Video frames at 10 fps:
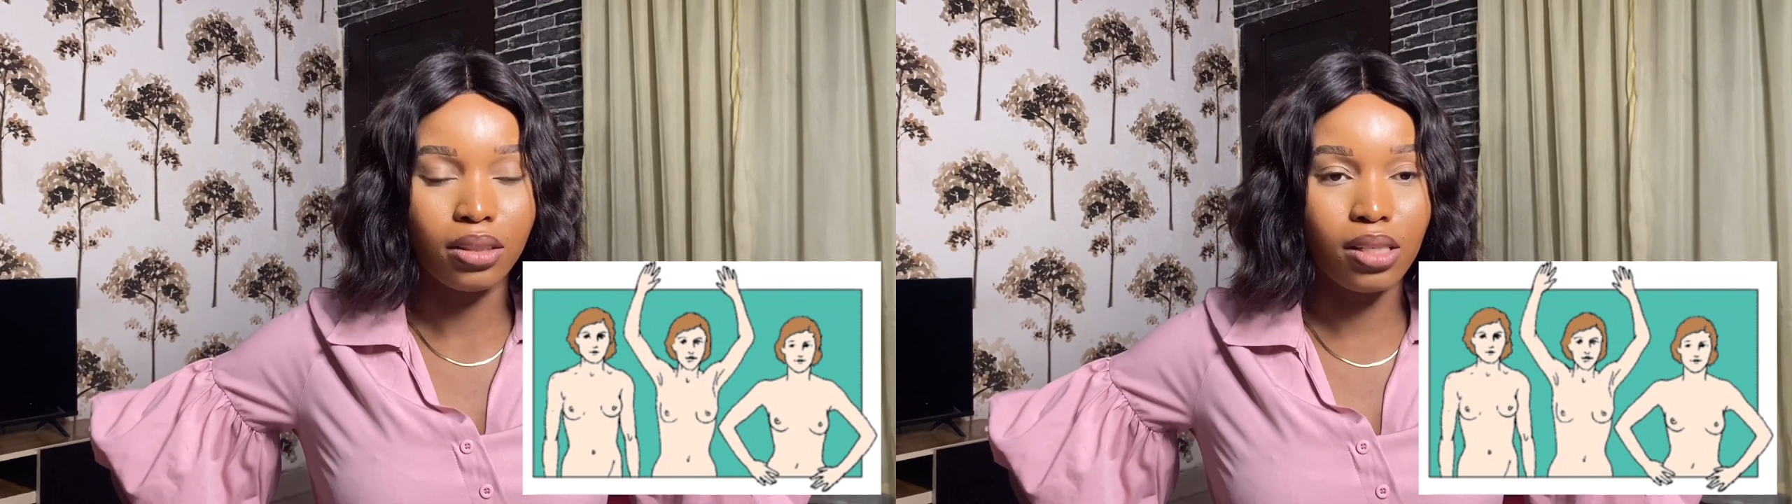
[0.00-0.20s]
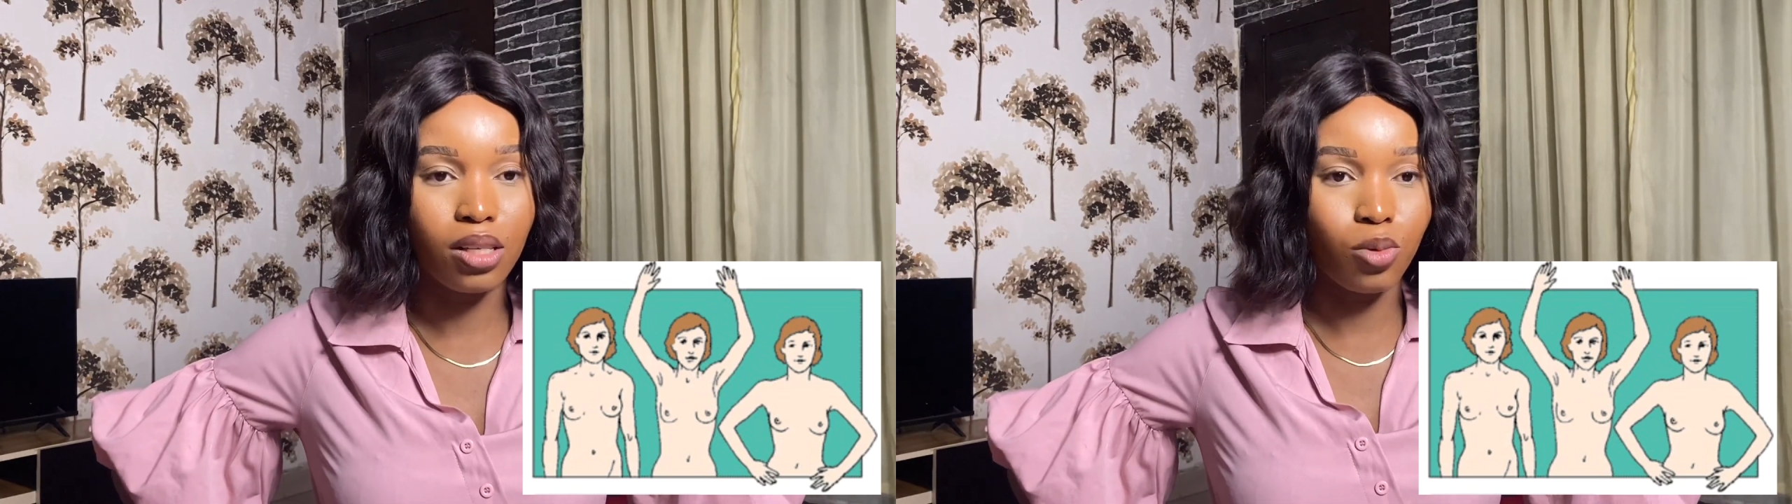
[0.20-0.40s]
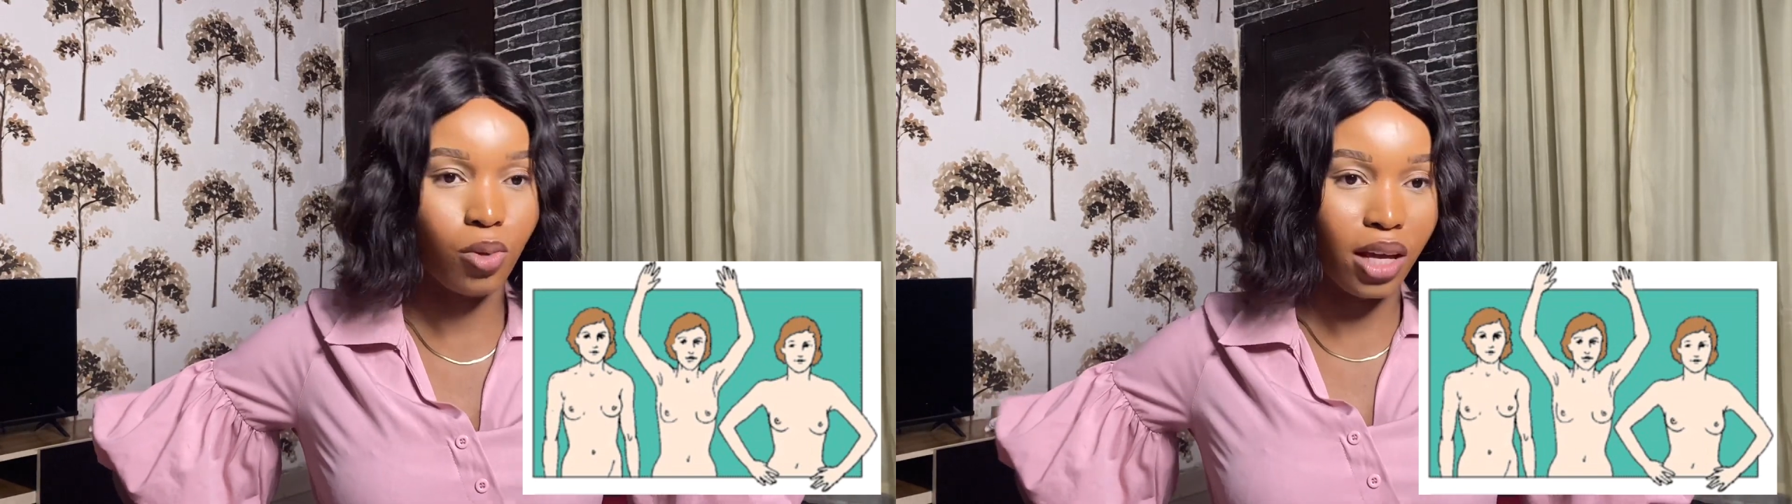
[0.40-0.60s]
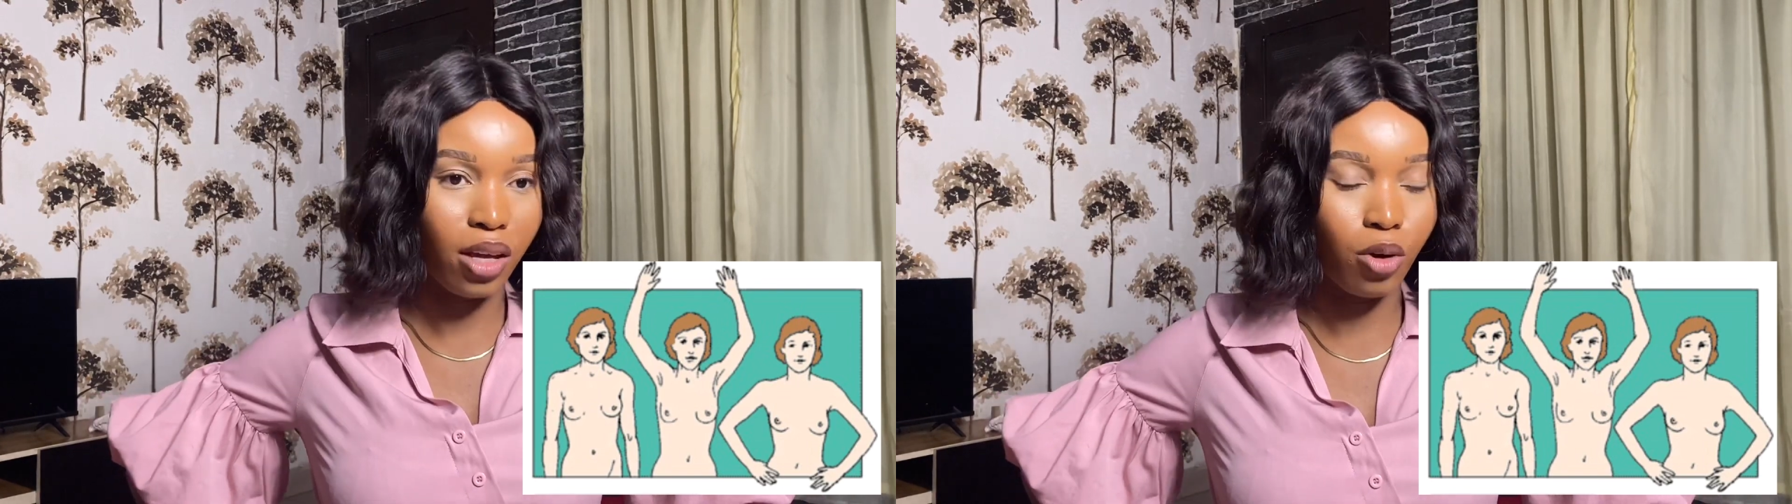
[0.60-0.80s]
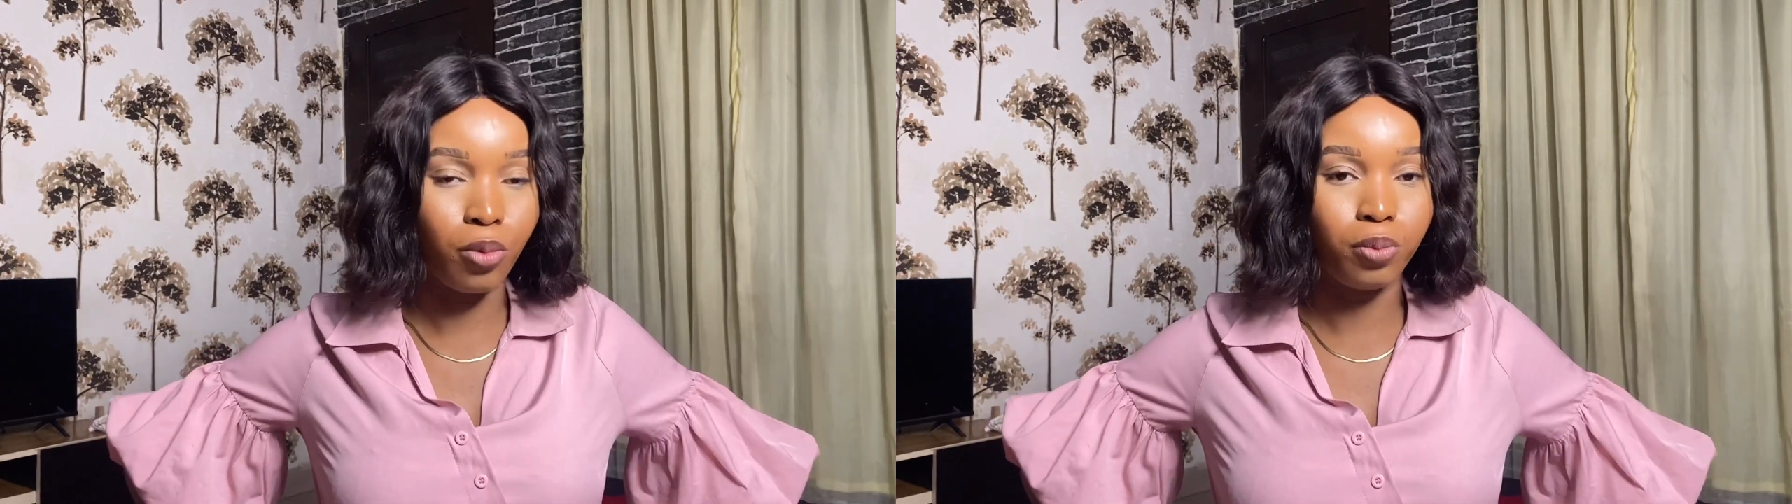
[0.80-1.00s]
this way
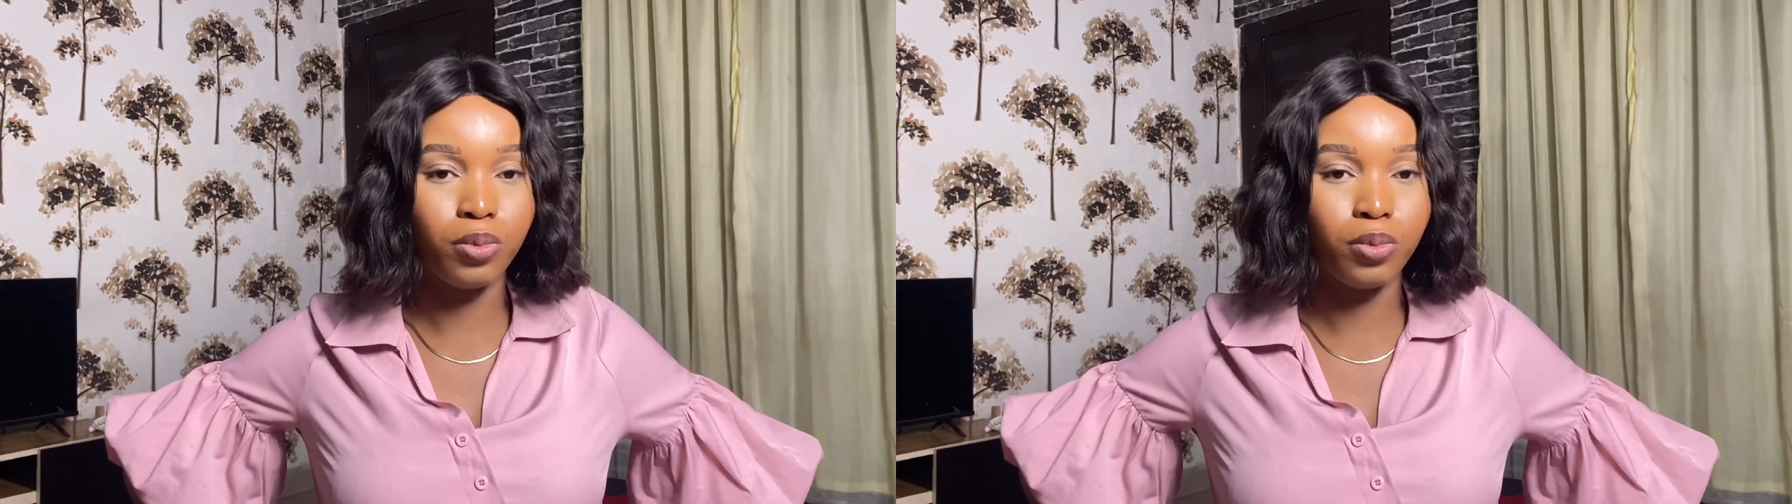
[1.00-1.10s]
your